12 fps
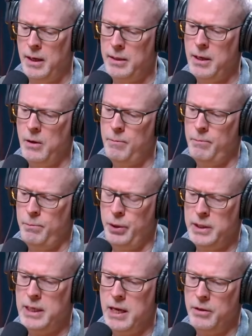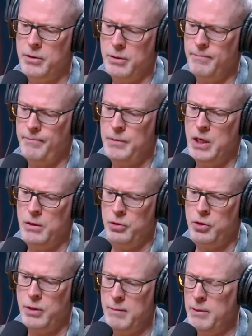help put together, you know,
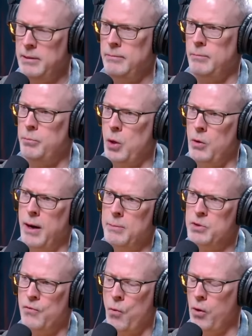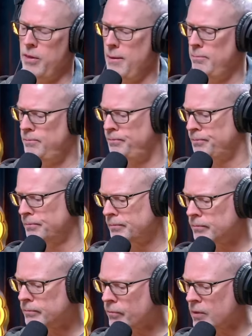treatment programs for them.
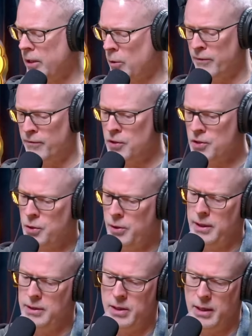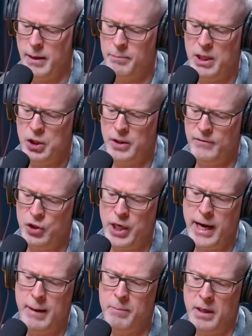He refers to it as the ambition of
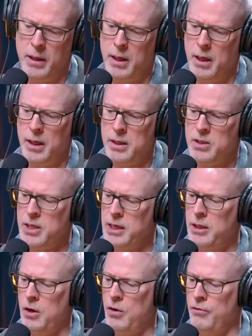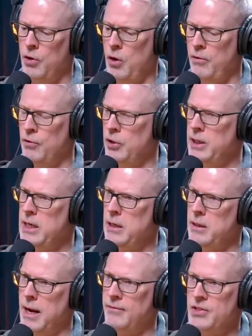shame. Seen it over and over
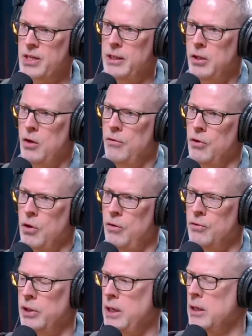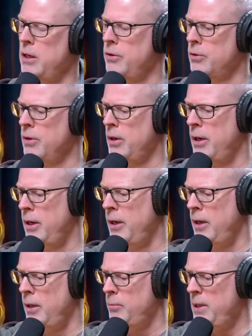again. I've seen it over and over again. Other
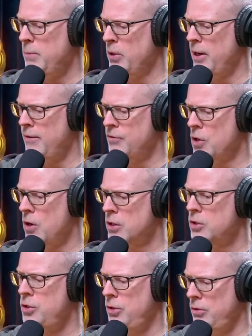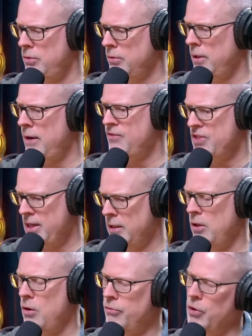people that I've talked to have seen
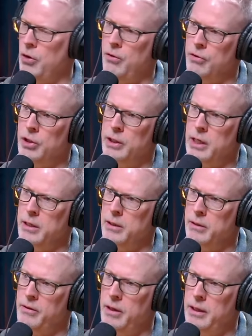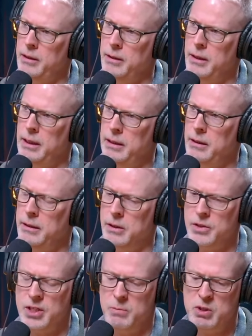it over and over again, that
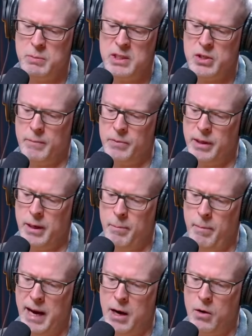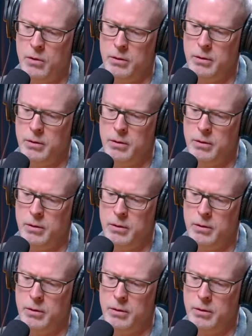there seems to be something about